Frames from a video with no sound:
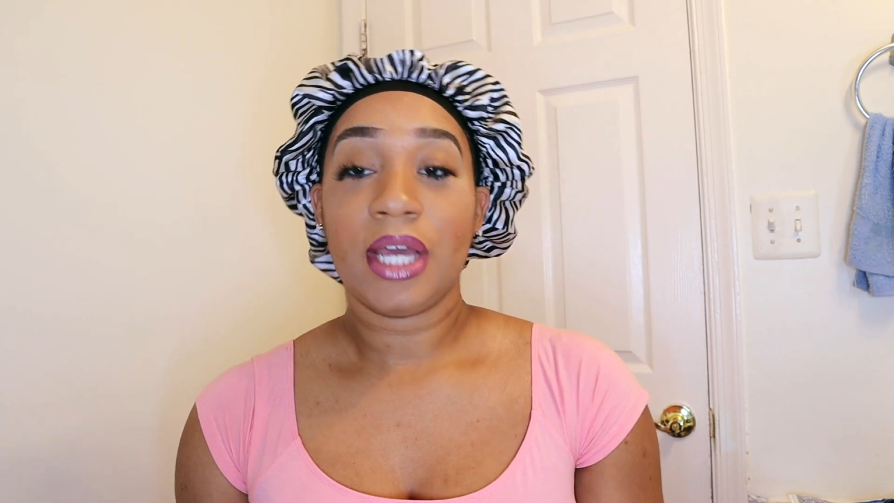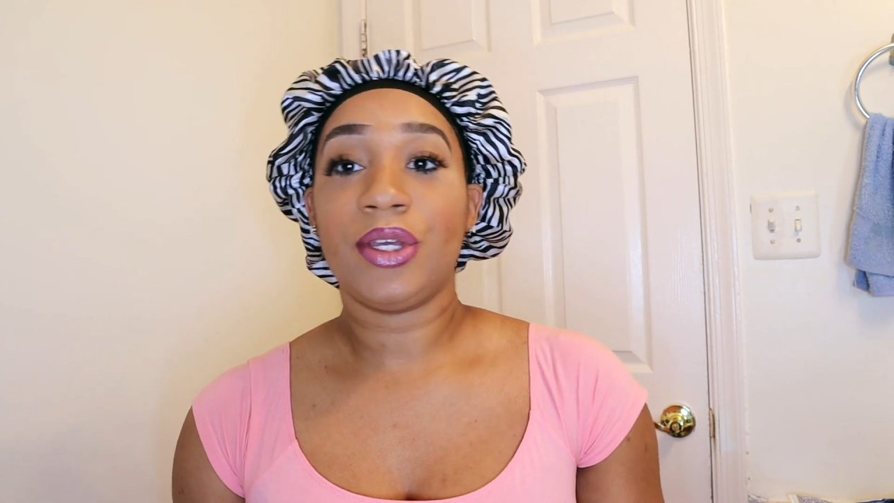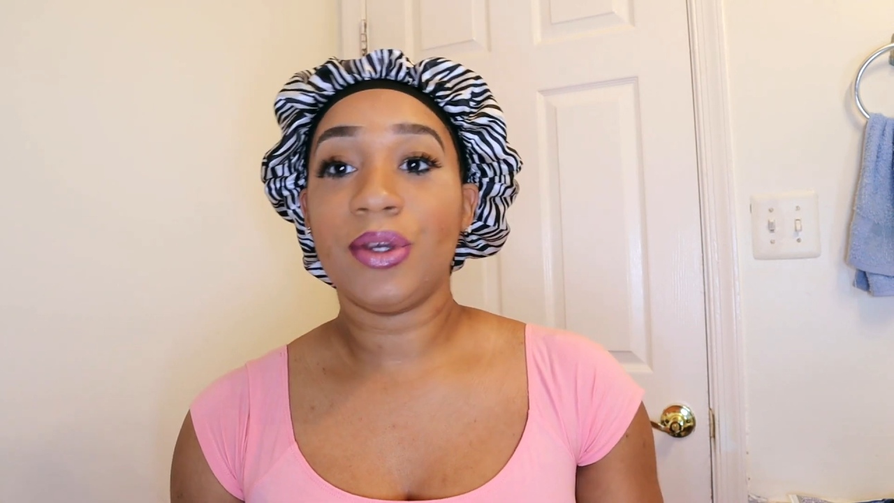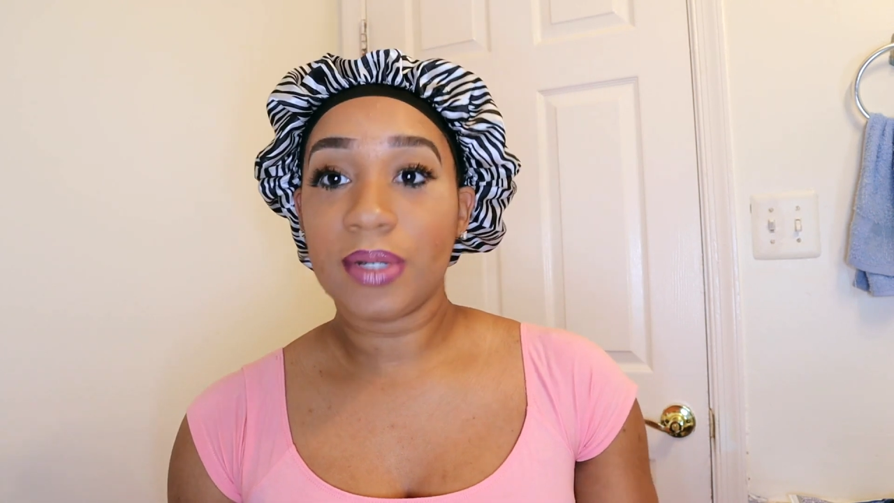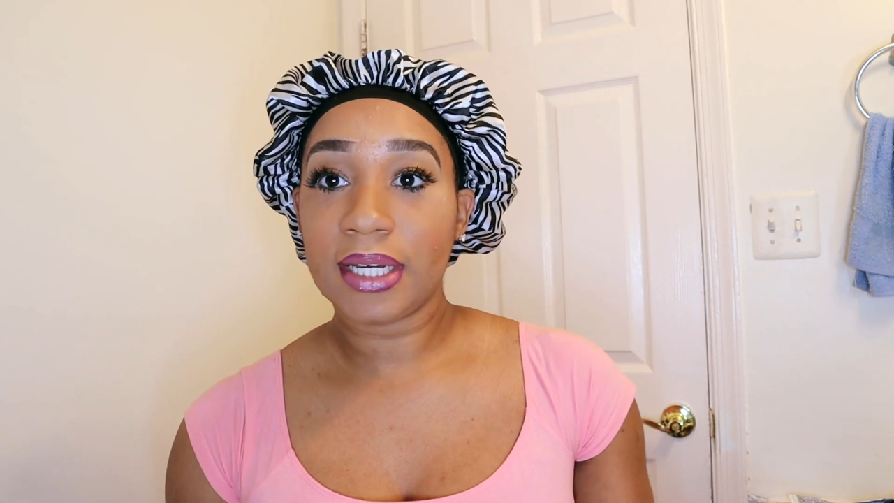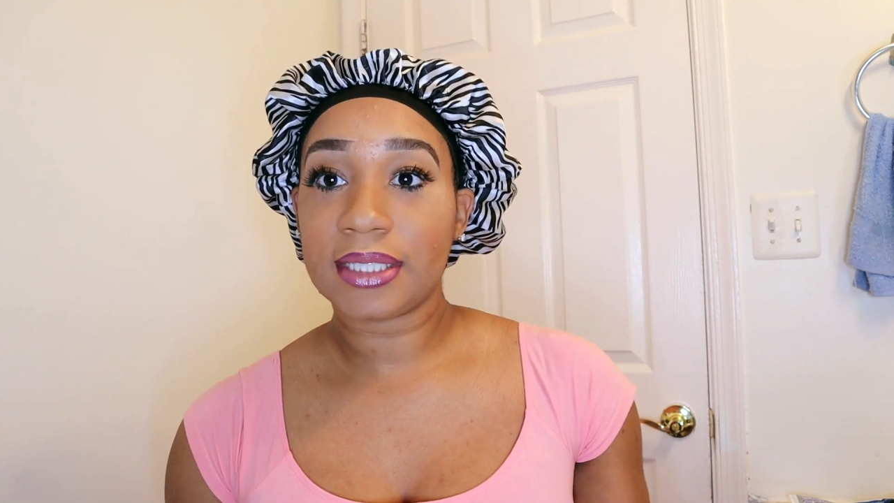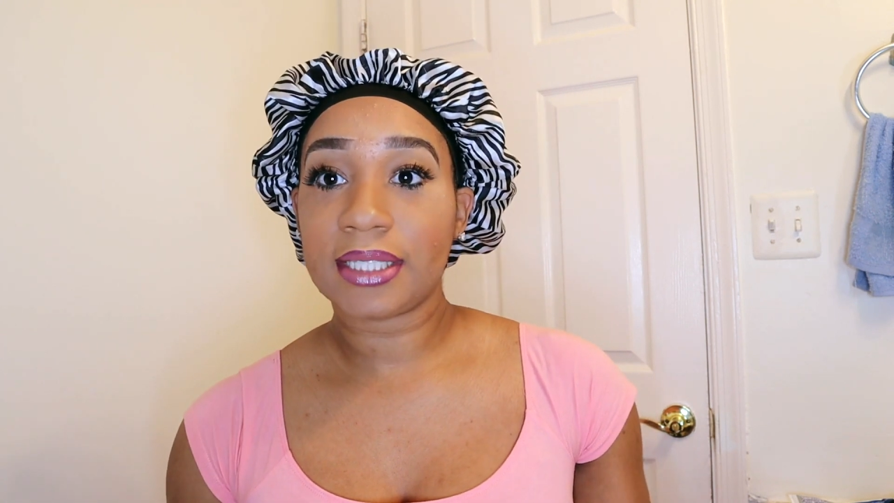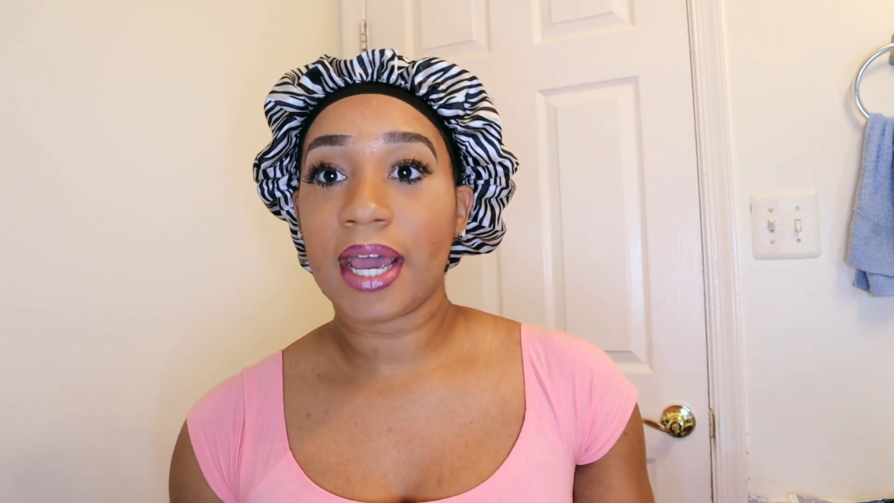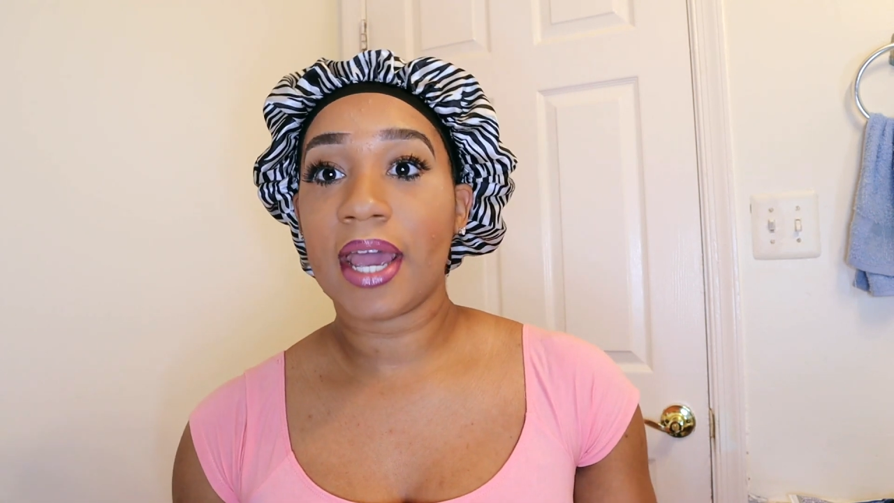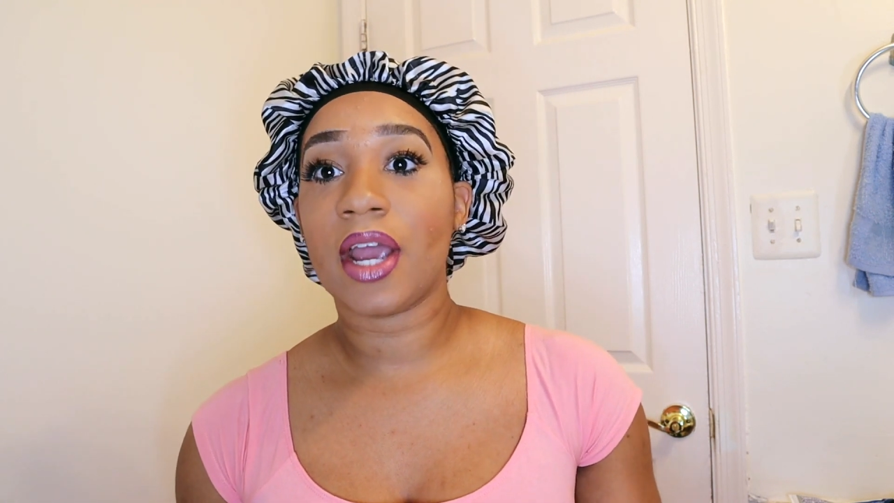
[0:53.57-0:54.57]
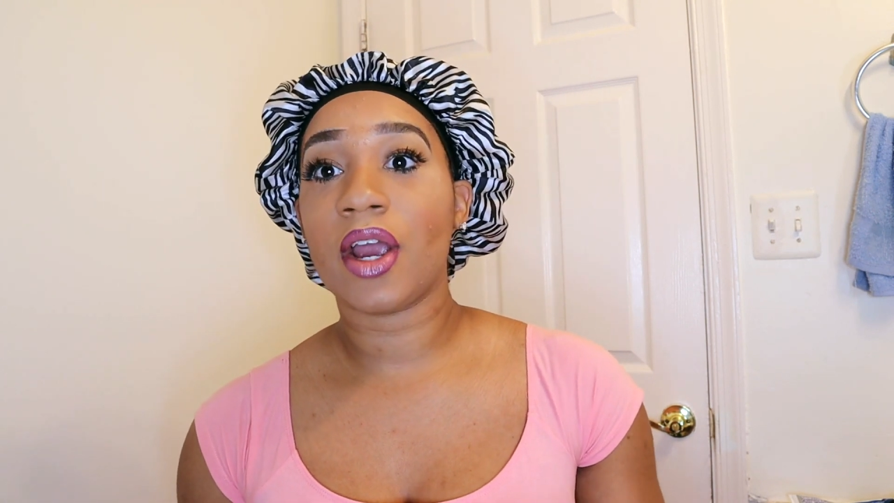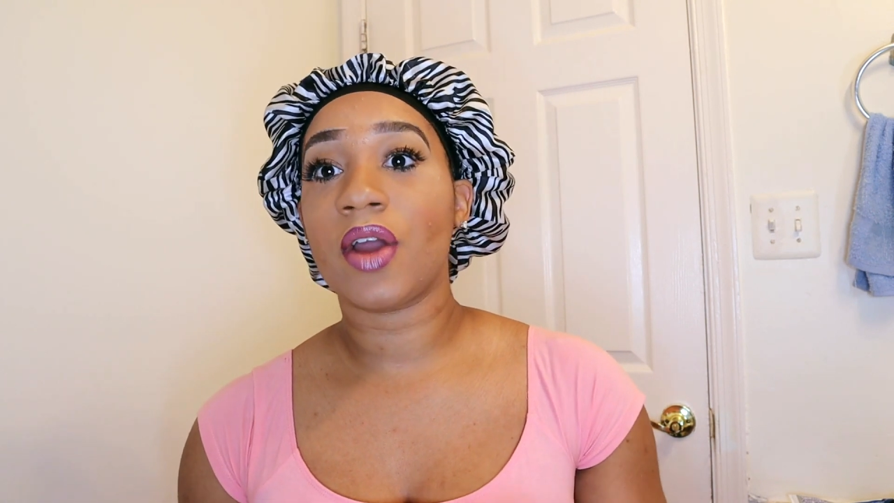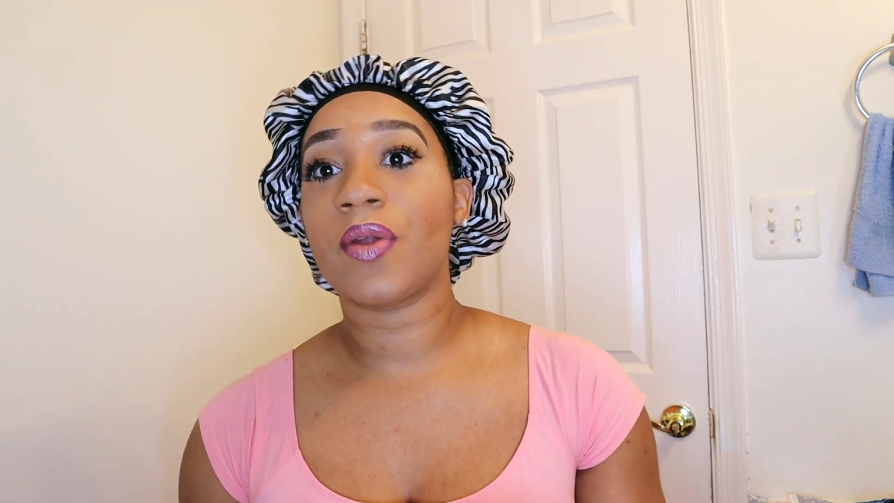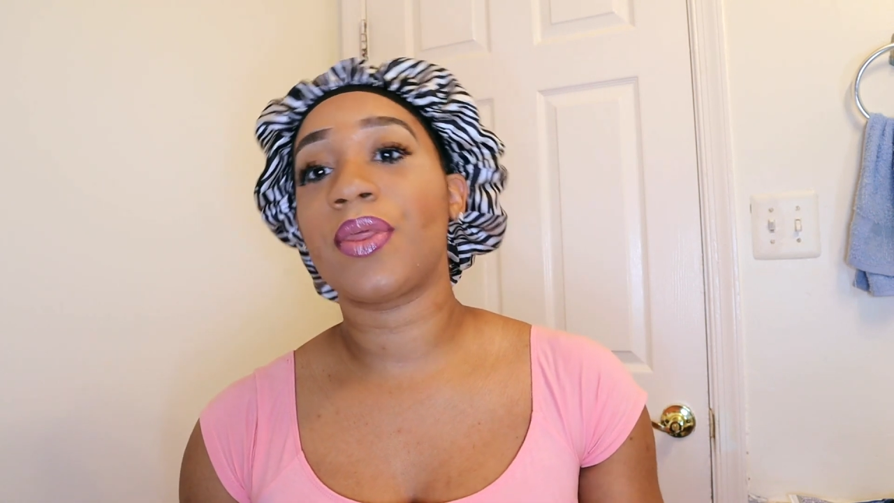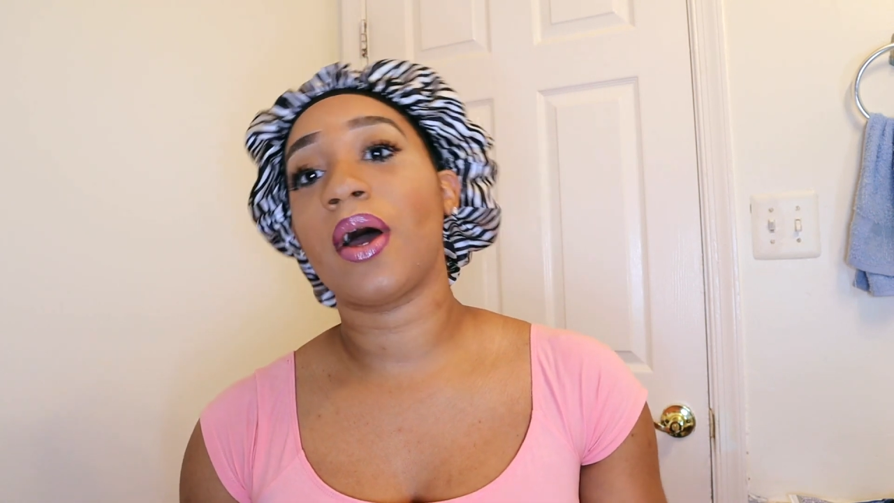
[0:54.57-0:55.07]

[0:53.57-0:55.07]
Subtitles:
Unice hair,